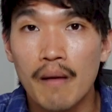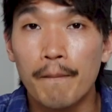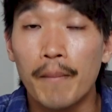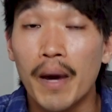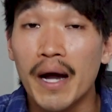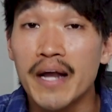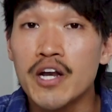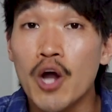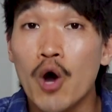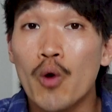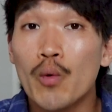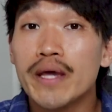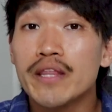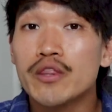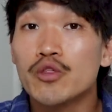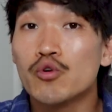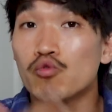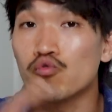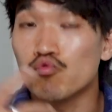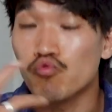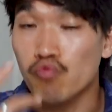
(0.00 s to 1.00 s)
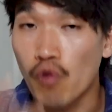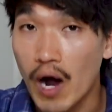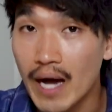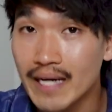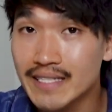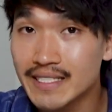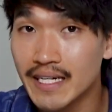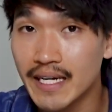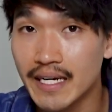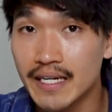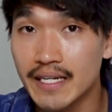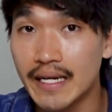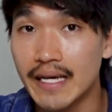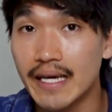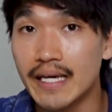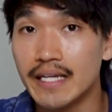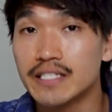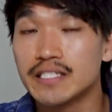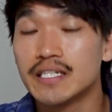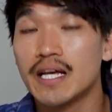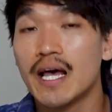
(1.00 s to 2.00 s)
By knowing the right
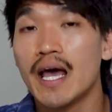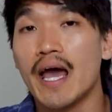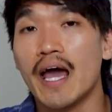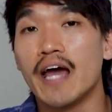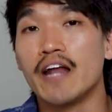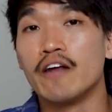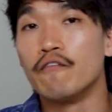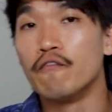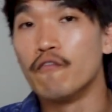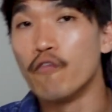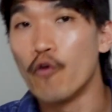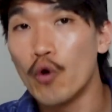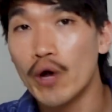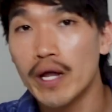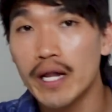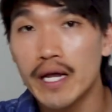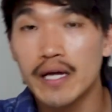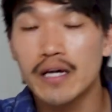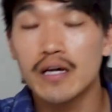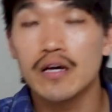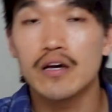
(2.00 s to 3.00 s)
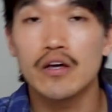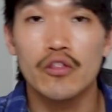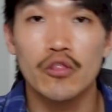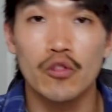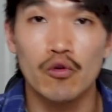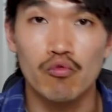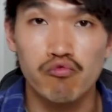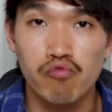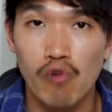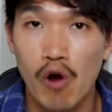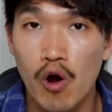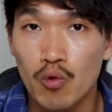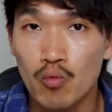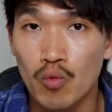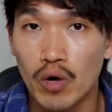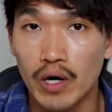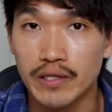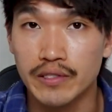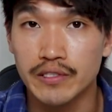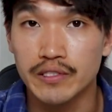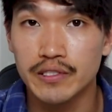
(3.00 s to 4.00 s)
techniques and avoiding the wrong
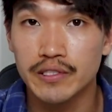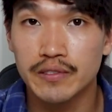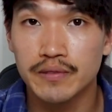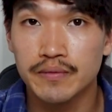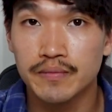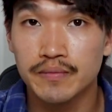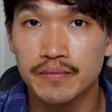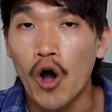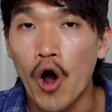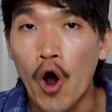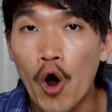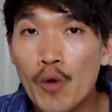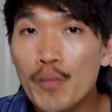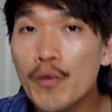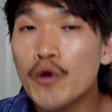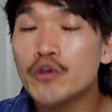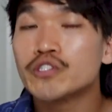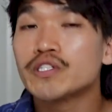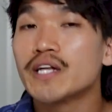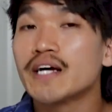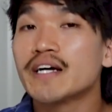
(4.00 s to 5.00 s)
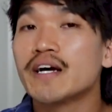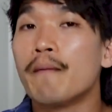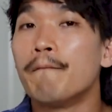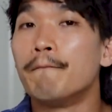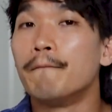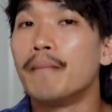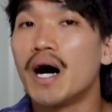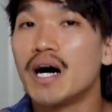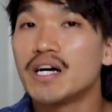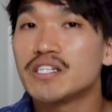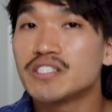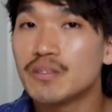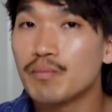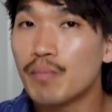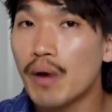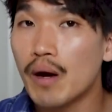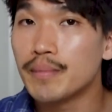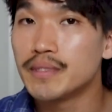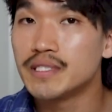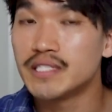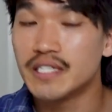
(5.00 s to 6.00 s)
ones. Almost like a master
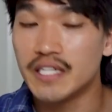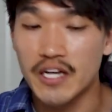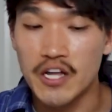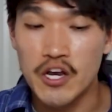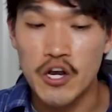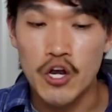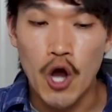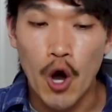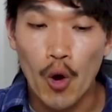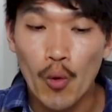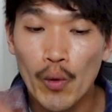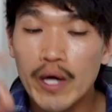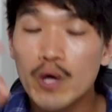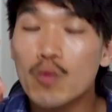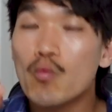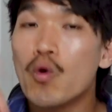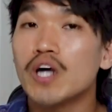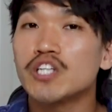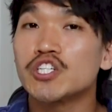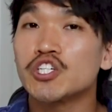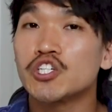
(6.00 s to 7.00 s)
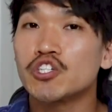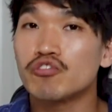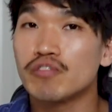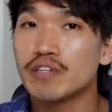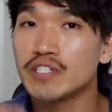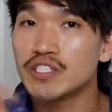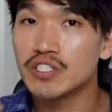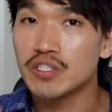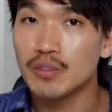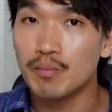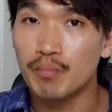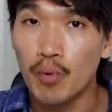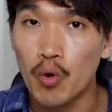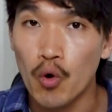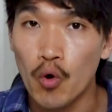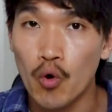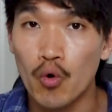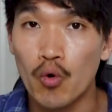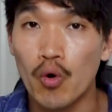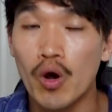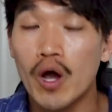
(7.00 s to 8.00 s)
puppeteer knowing what strings to
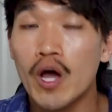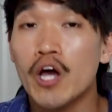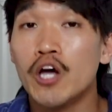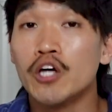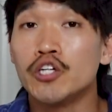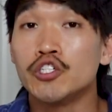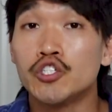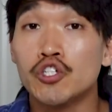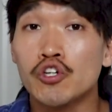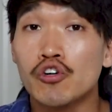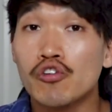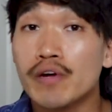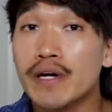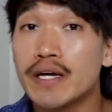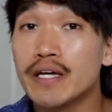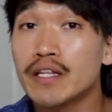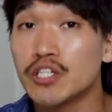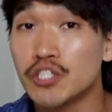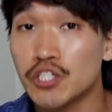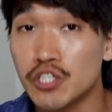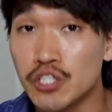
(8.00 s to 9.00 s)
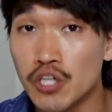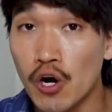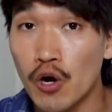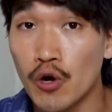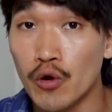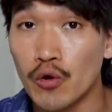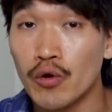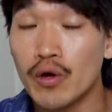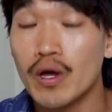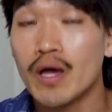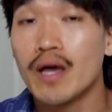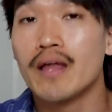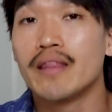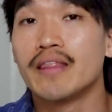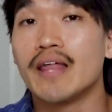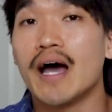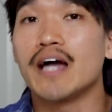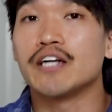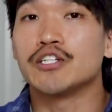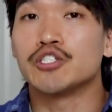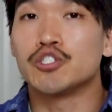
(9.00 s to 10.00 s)
pull during the show
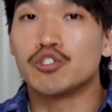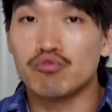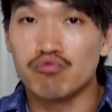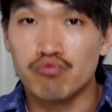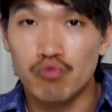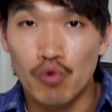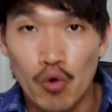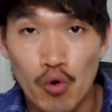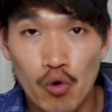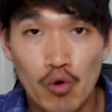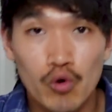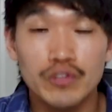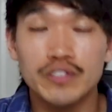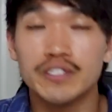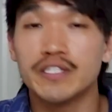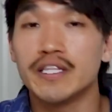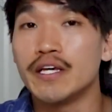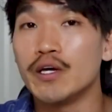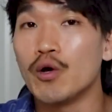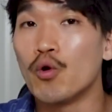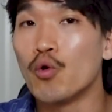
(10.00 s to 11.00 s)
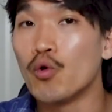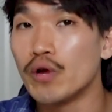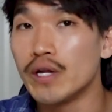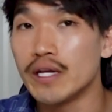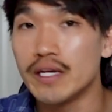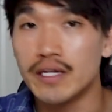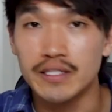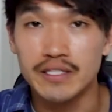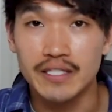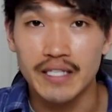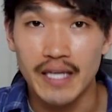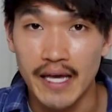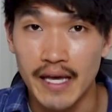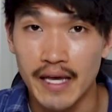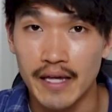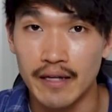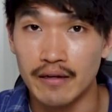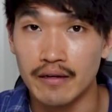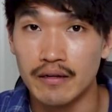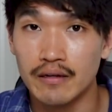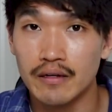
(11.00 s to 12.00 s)
that draws the audience
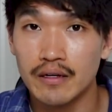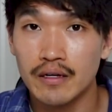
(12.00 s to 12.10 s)
in.